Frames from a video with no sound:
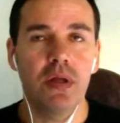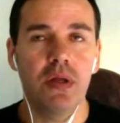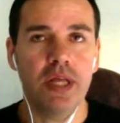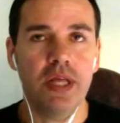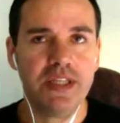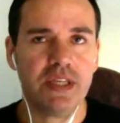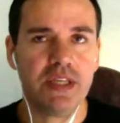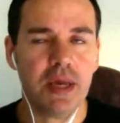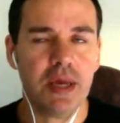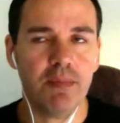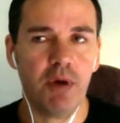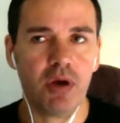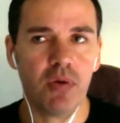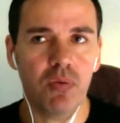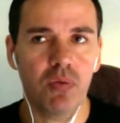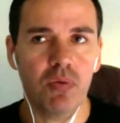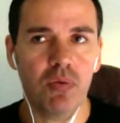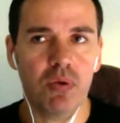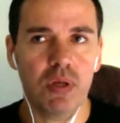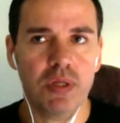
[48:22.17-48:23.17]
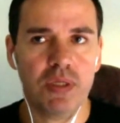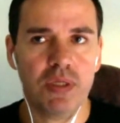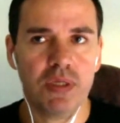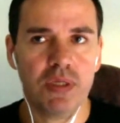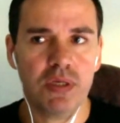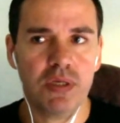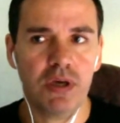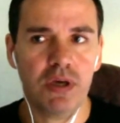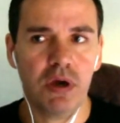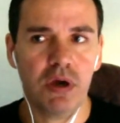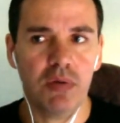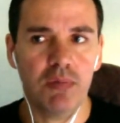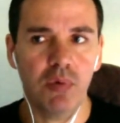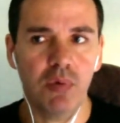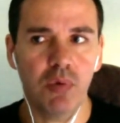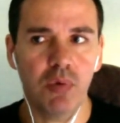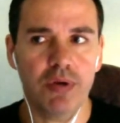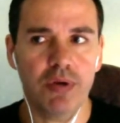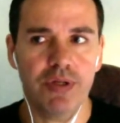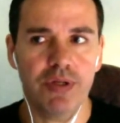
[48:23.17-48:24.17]
Let's go
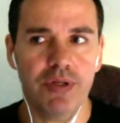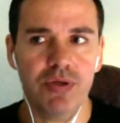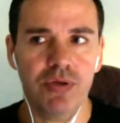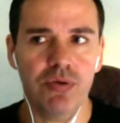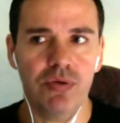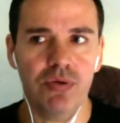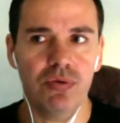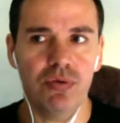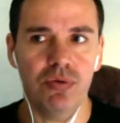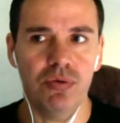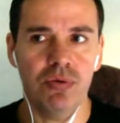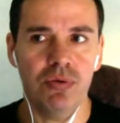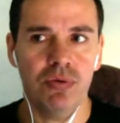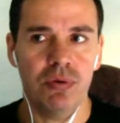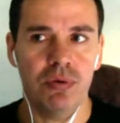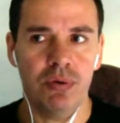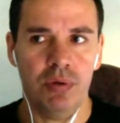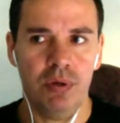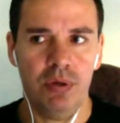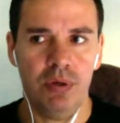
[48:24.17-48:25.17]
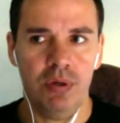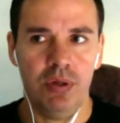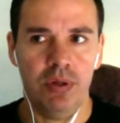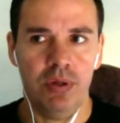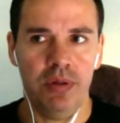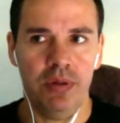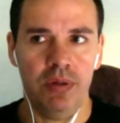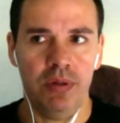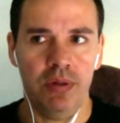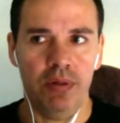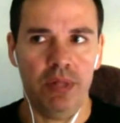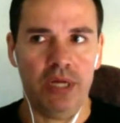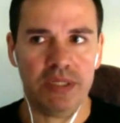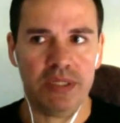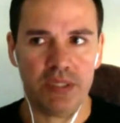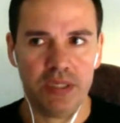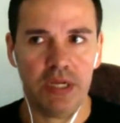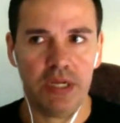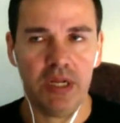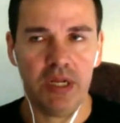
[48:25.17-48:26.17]
more into that,
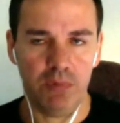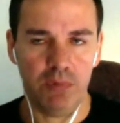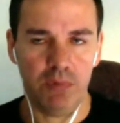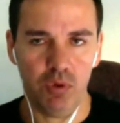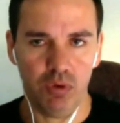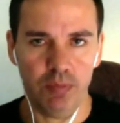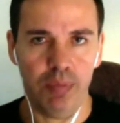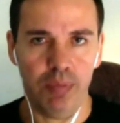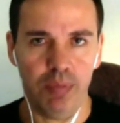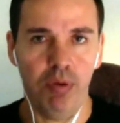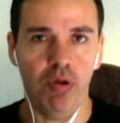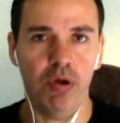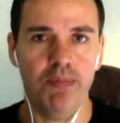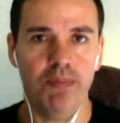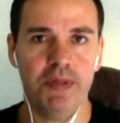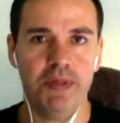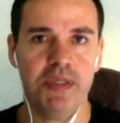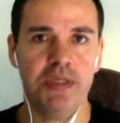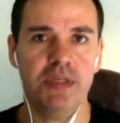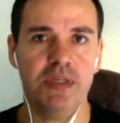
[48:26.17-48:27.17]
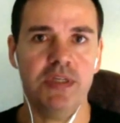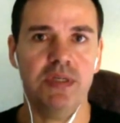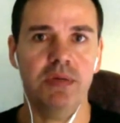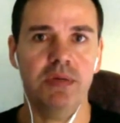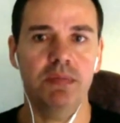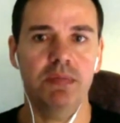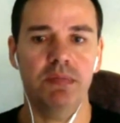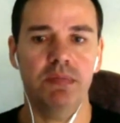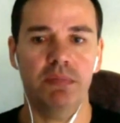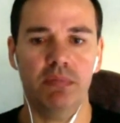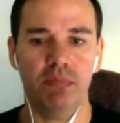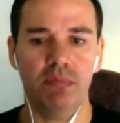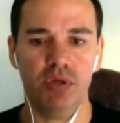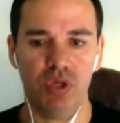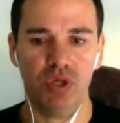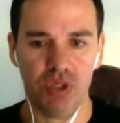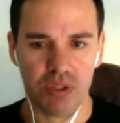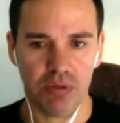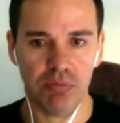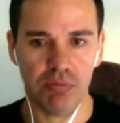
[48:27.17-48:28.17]
setting up your employment system, which
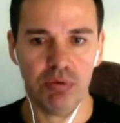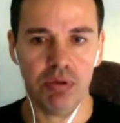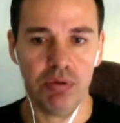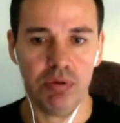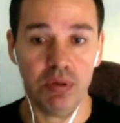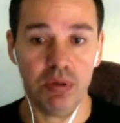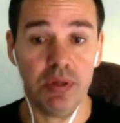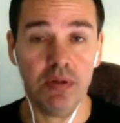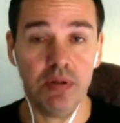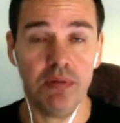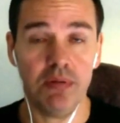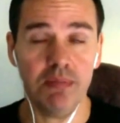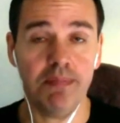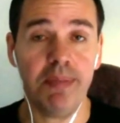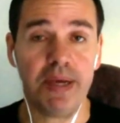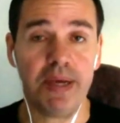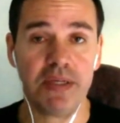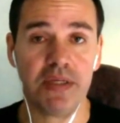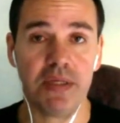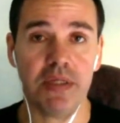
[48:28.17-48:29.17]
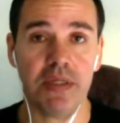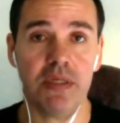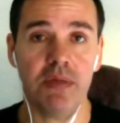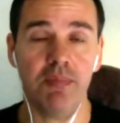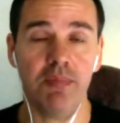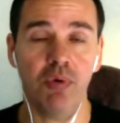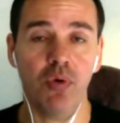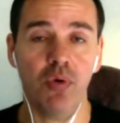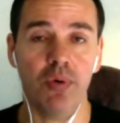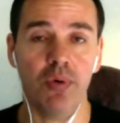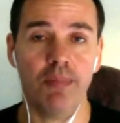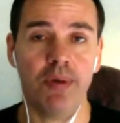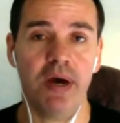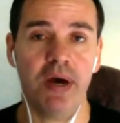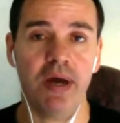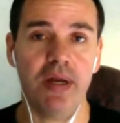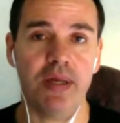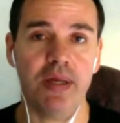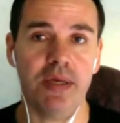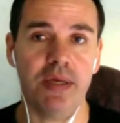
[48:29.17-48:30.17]
is basically the important
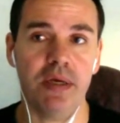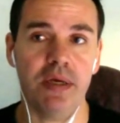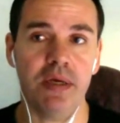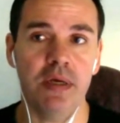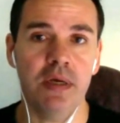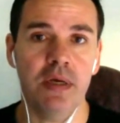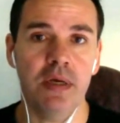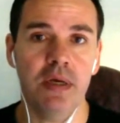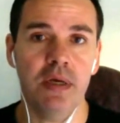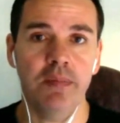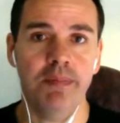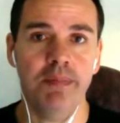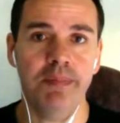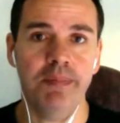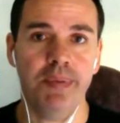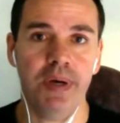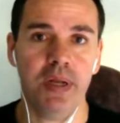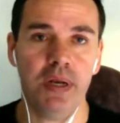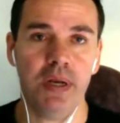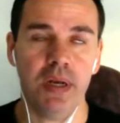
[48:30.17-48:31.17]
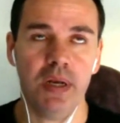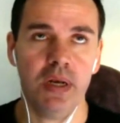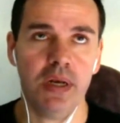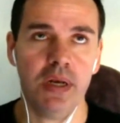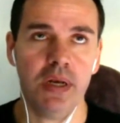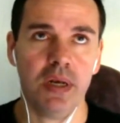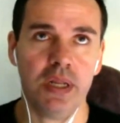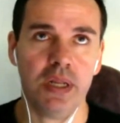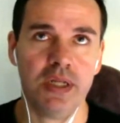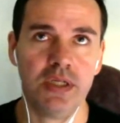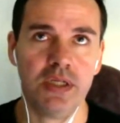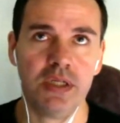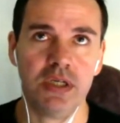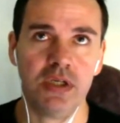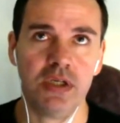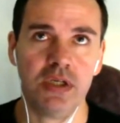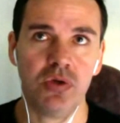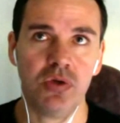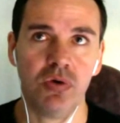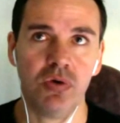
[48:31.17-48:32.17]
part here. But let's
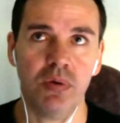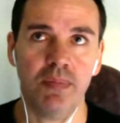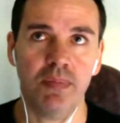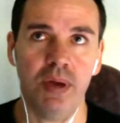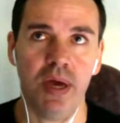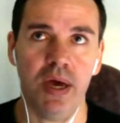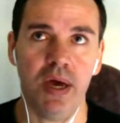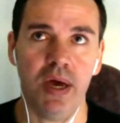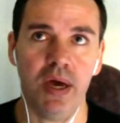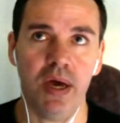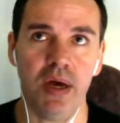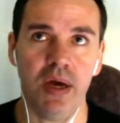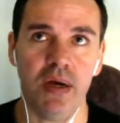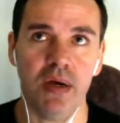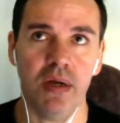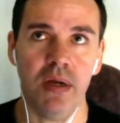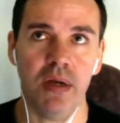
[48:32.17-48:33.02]
just talk about